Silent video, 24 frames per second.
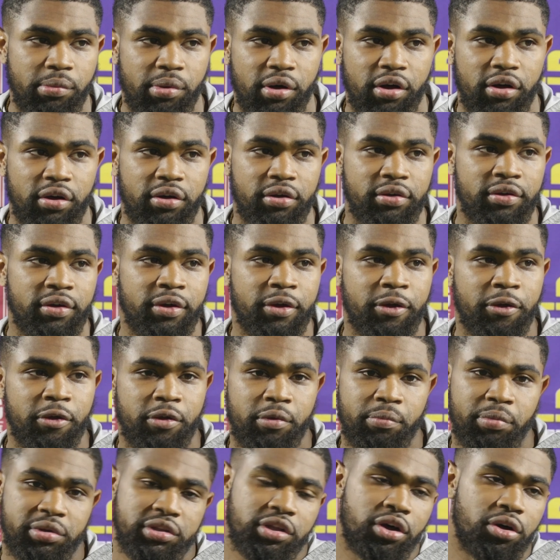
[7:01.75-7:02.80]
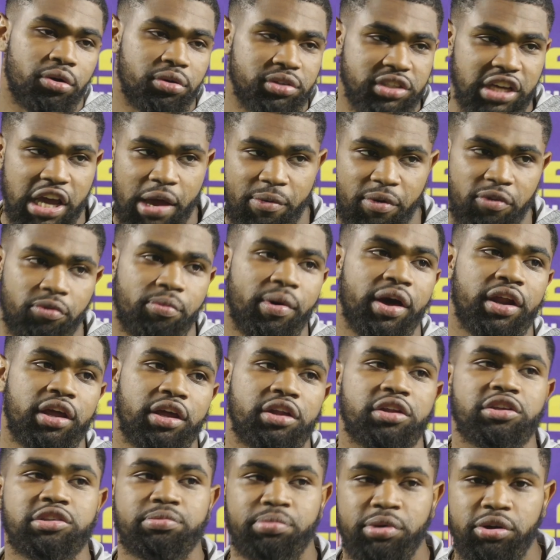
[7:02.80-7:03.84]
the ball. But the whole time, everybody
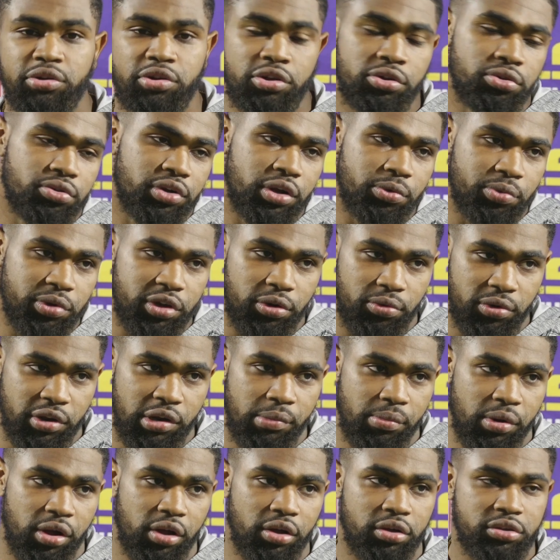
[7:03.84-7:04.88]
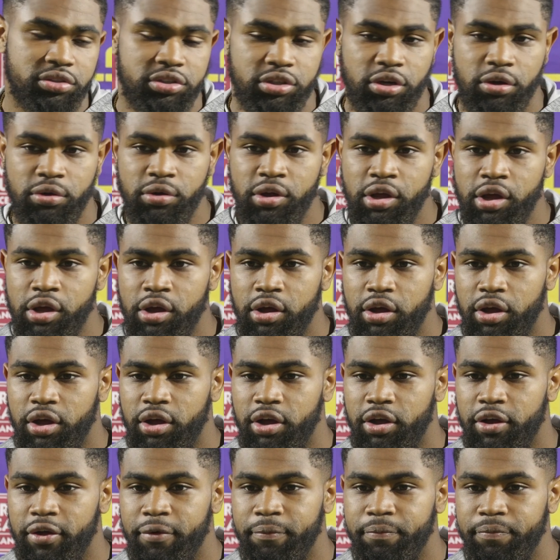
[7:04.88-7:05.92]
in this building knew that we can run the ball. So,
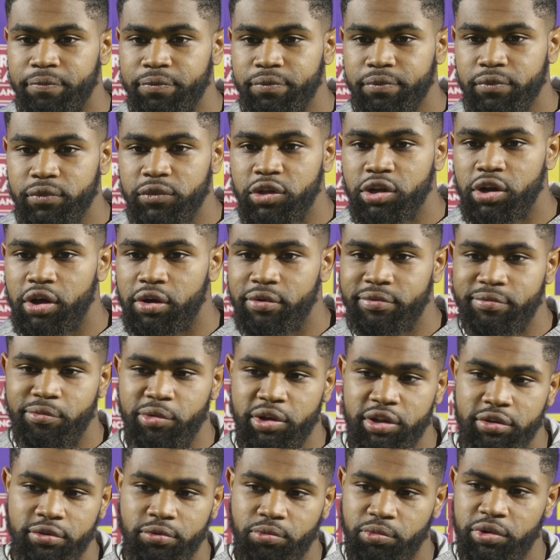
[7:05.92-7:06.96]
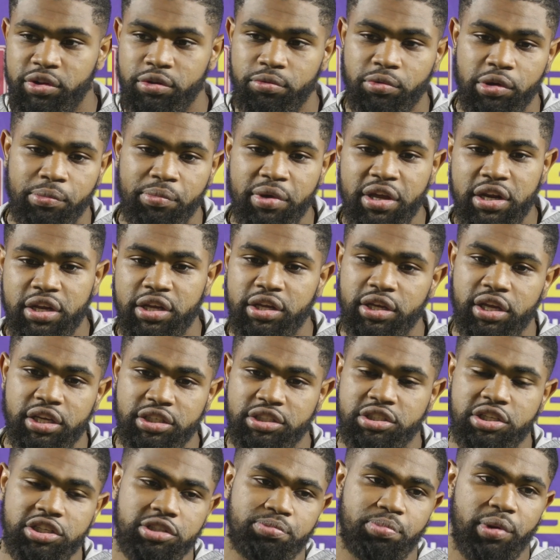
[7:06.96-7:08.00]
you know, when media
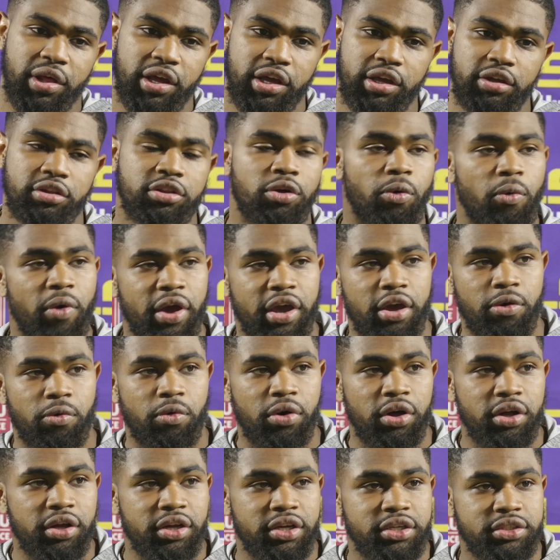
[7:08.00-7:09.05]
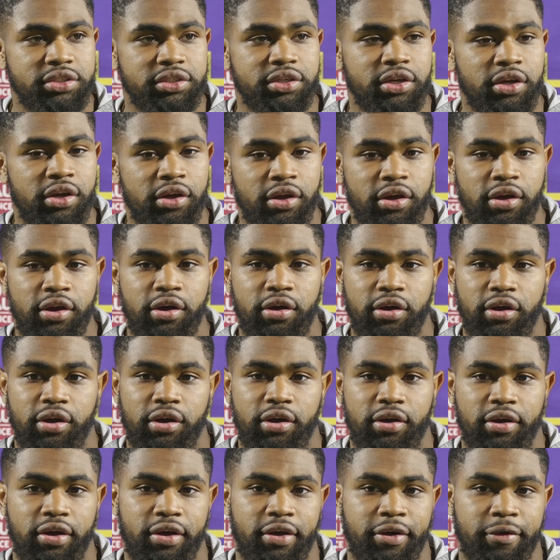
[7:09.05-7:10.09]
gets displayed the way it was,
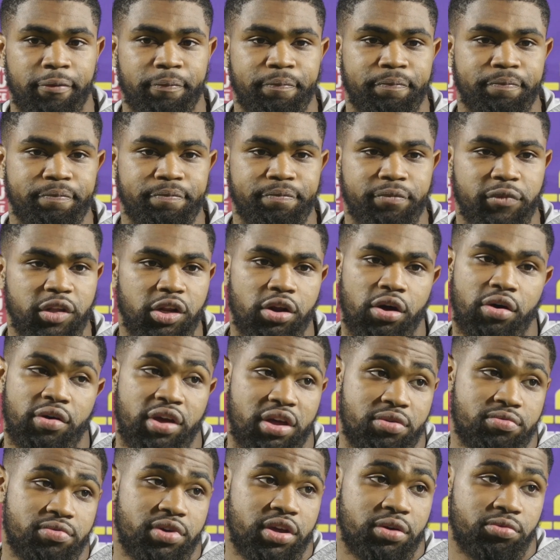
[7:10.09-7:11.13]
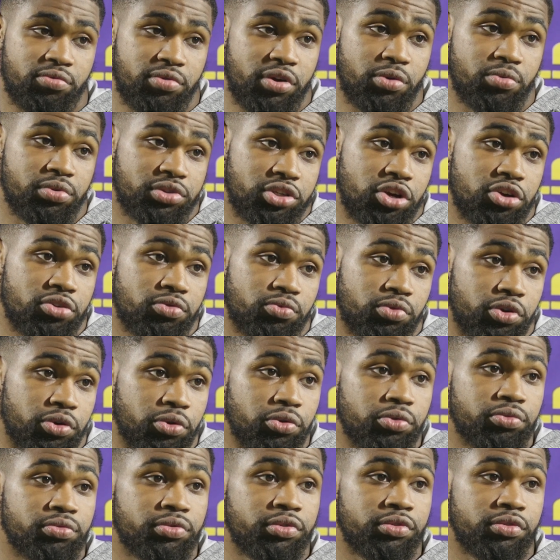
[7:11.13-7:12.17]
you know, it was hurting
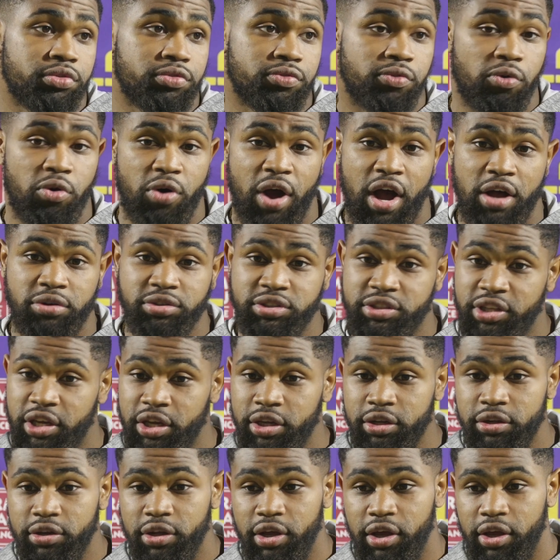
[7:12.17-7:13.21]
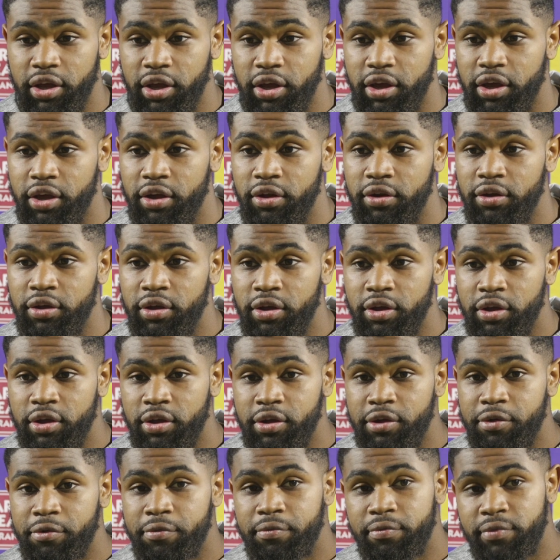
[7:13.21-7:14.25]
recruiting for our state. And
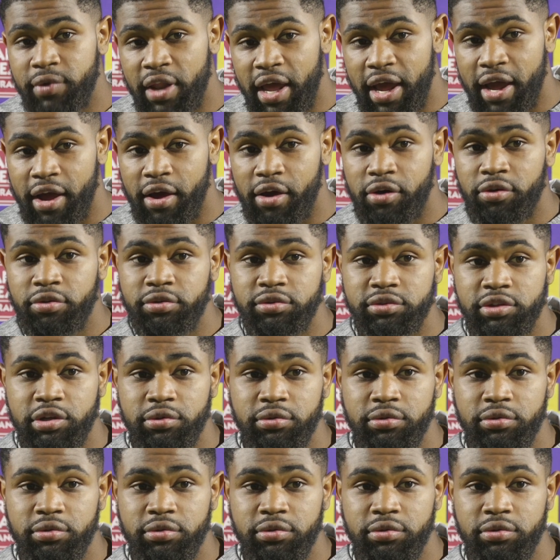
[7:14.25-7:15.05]
now,